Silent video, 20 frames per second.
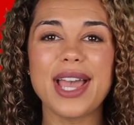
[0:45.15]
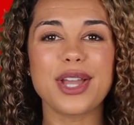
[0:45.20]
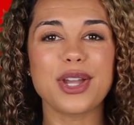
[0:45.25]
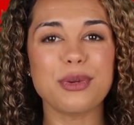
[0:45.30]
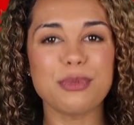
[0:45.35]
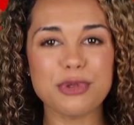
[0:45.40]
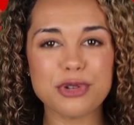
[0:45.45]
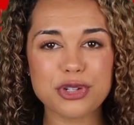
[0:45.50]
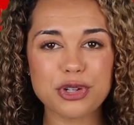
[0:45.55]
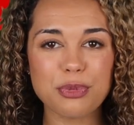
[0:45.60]

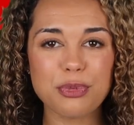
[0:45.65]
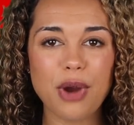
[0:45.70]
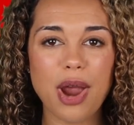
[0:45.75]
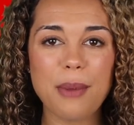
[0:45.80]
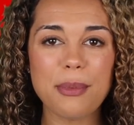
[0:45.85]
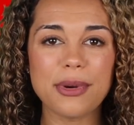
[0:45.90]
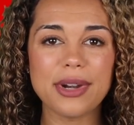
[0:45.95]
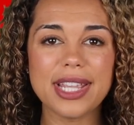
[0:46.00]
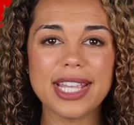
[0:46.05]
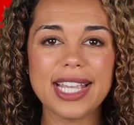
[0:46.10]
commercial
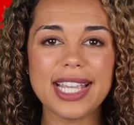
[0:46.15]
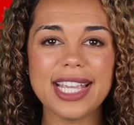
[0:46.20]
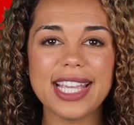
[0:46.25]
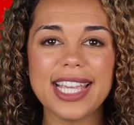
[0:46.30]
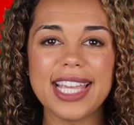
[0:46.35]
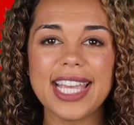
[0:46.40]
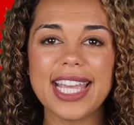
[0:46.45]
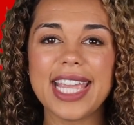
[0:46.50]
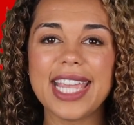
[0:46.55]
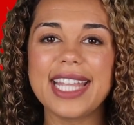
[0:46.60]
property,
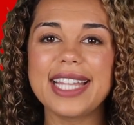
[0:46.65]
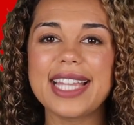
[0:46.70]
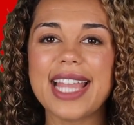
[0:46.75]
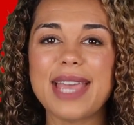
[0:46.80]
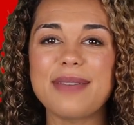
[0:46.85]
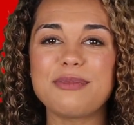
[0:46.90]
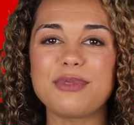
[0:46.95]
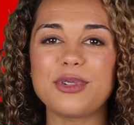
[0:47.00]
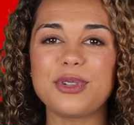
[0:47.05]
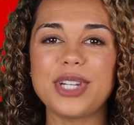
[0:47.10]

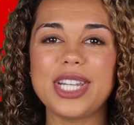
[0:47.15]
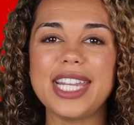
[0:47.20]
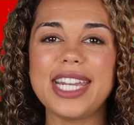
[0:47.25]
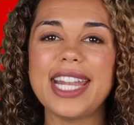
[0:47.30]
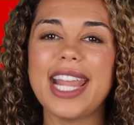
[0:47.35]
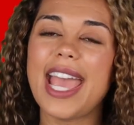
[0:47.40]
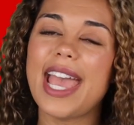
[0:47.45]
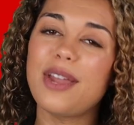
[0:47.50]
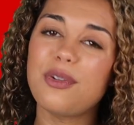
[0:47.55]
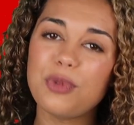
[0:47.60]
inland
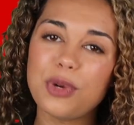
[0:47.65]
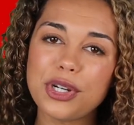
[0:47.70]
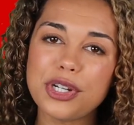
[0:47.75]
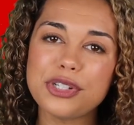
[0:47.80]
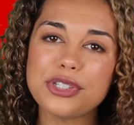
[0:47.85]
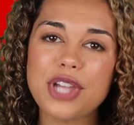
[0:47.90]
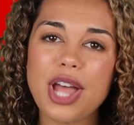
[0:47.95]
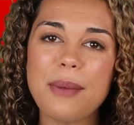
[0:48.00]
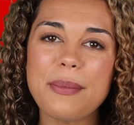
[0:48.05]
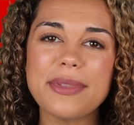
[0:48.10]
marine, and
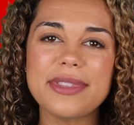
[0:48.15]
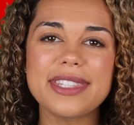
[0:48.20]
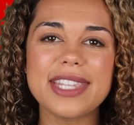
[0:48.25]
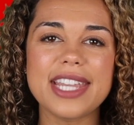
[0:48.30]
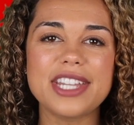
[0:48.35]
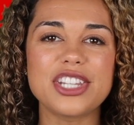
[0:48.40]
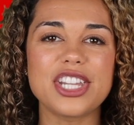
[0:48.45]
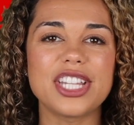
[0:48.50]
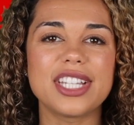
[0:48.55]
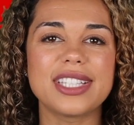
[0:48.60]
workers'
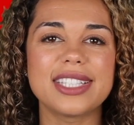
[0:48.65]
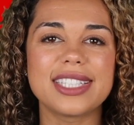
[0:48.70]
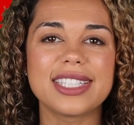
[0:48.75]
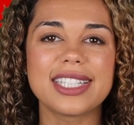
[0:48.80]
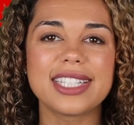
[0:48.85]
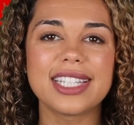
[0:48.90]
compensation.